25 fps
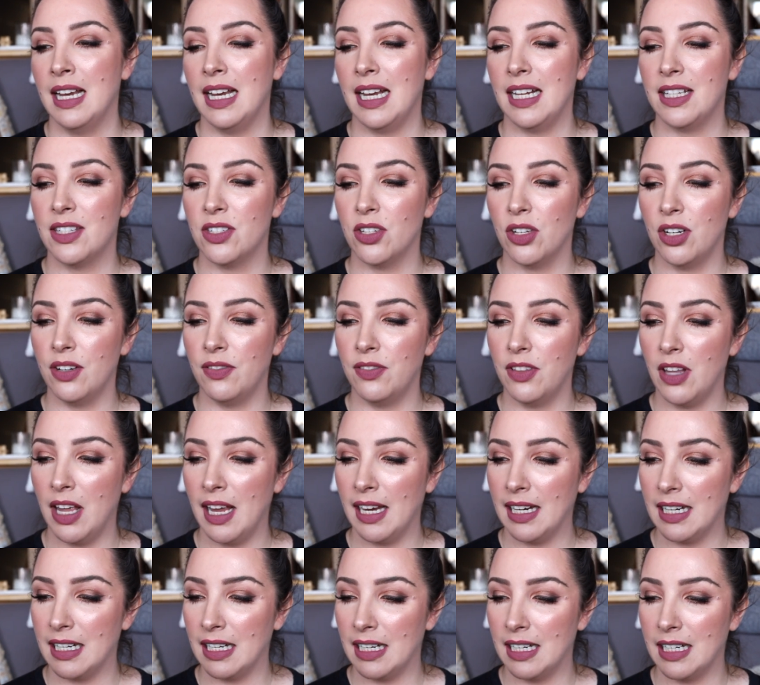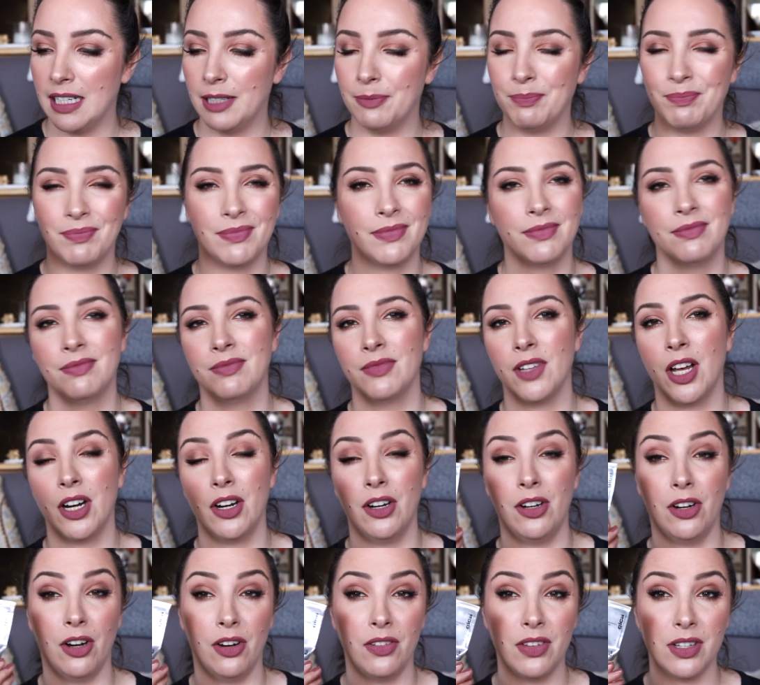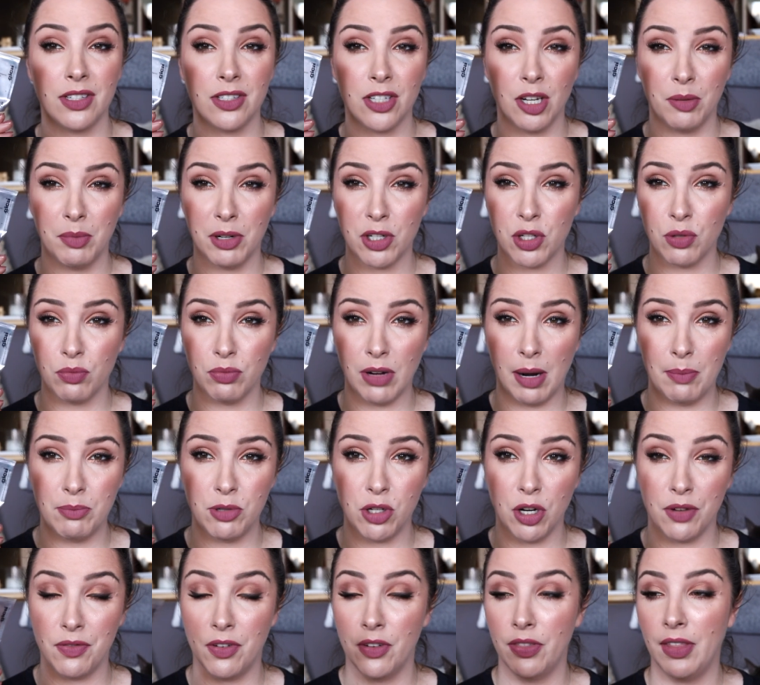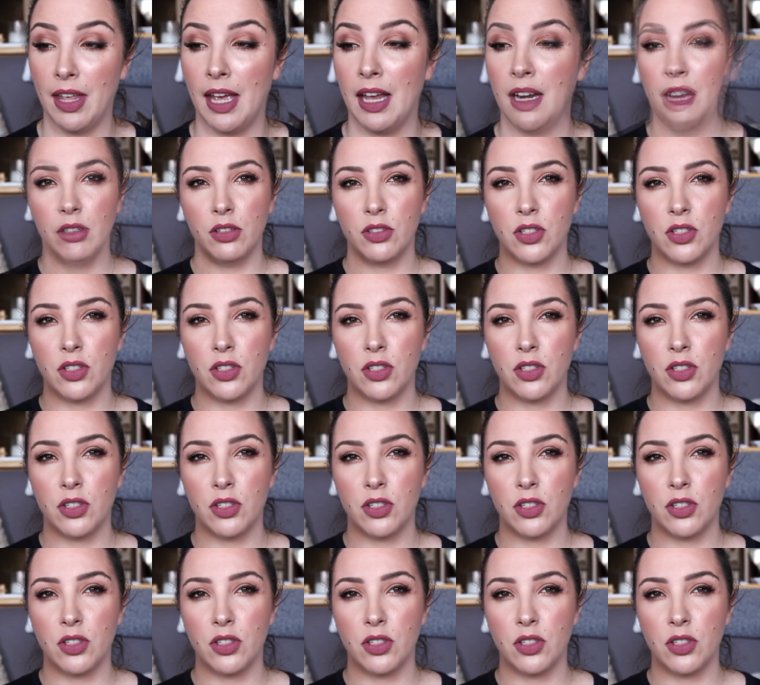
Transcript: It's sort of like a, I don't know, there's so much rubbed off on that.